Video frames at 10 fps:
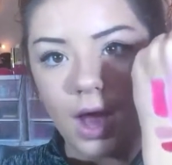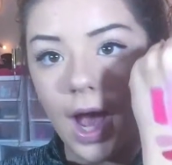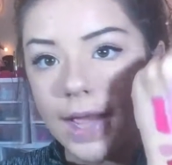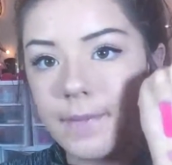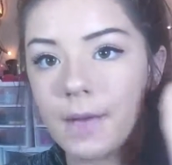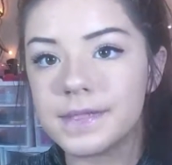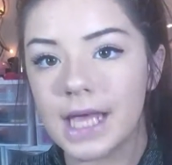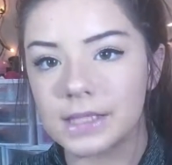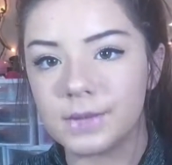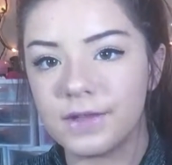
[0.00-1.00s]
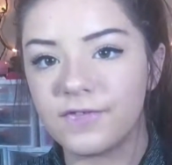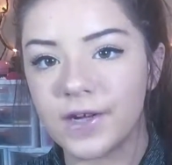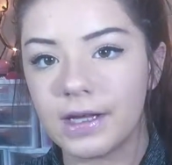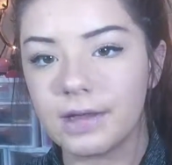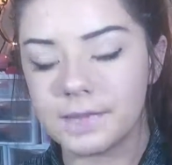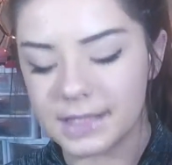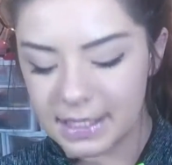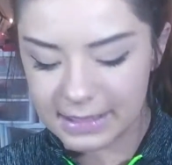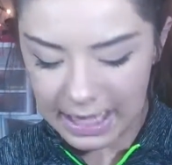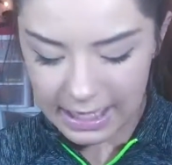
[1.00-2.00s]
I'm obsessed with the Fergie
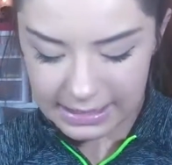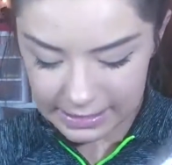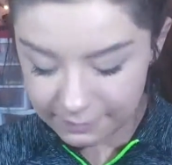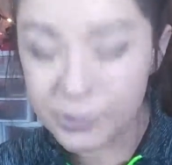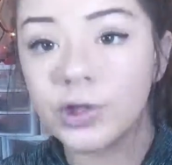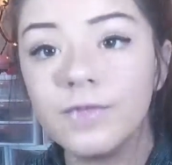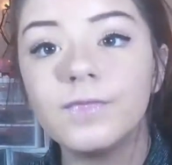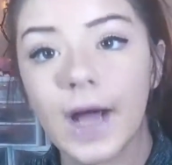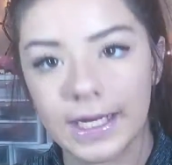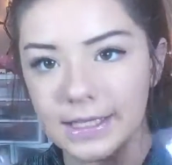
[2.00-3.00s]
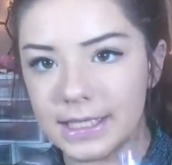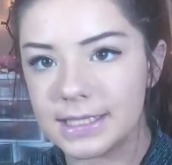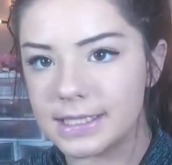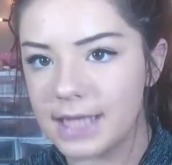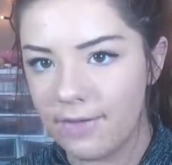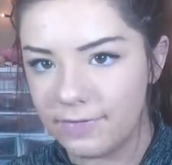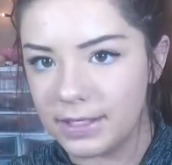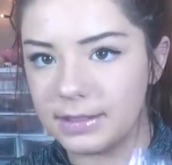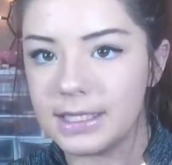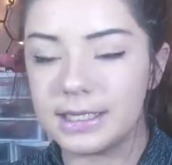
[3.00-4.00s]
lipsticks. If you can find these,
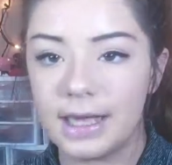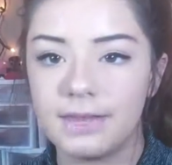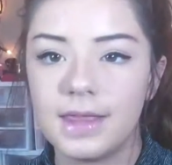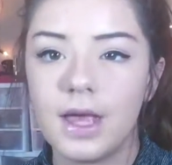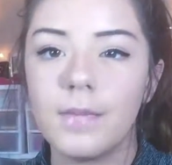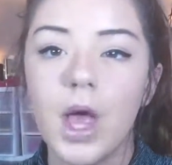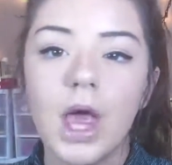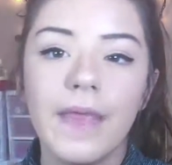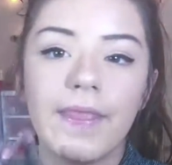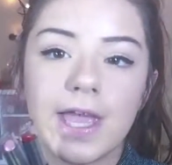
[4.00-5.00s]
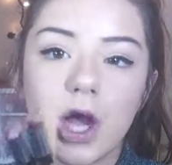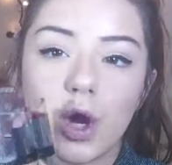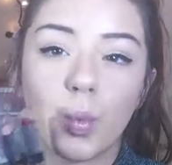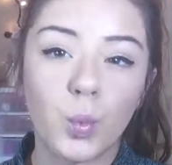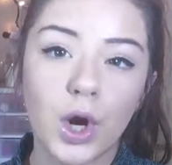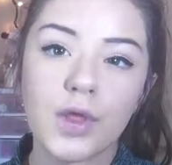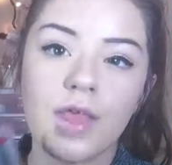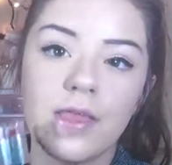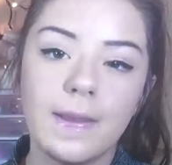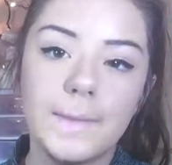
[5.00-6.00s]
definitely get them. They are
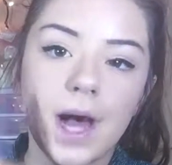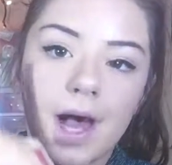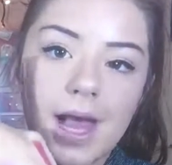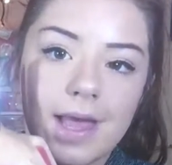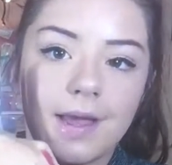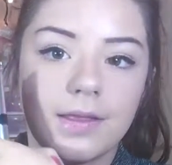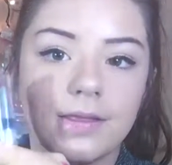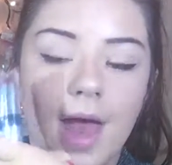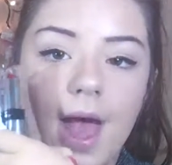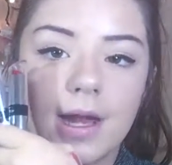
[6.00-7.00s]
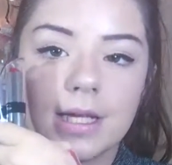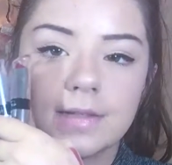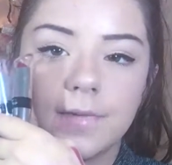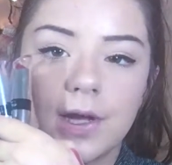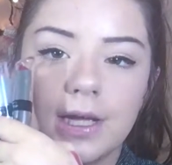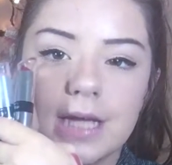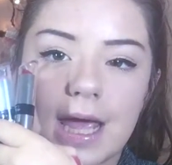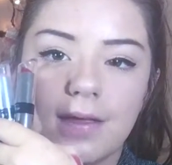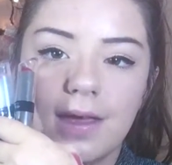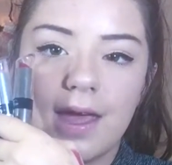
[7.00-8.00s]
worth the buy. That is for you
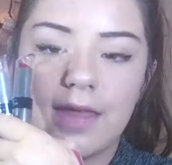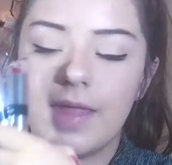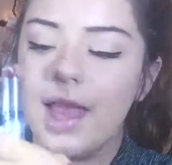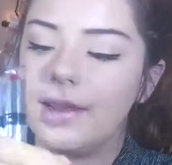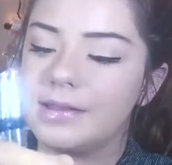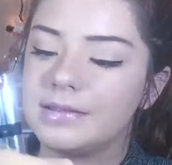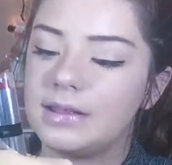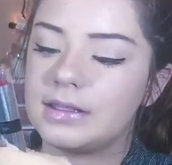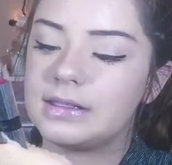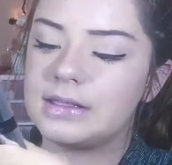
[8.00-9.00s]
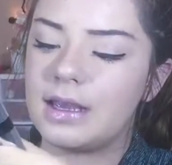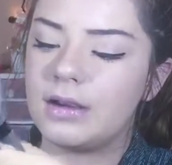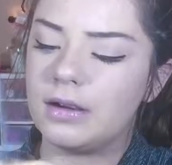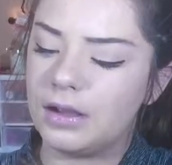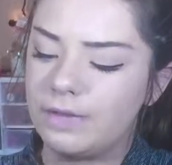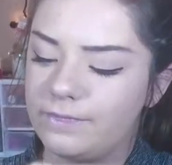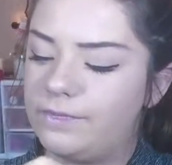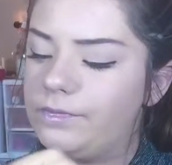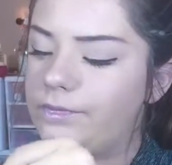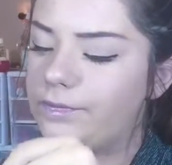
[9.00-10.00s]
daily, and that is the
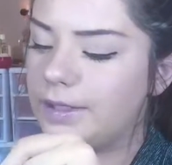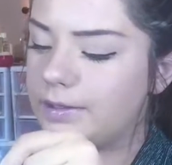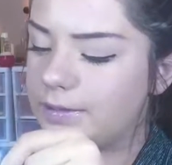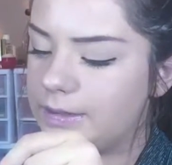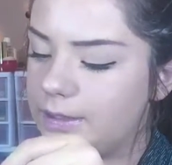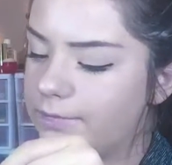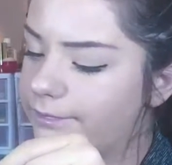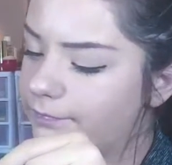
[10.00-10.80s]
Serafina thing.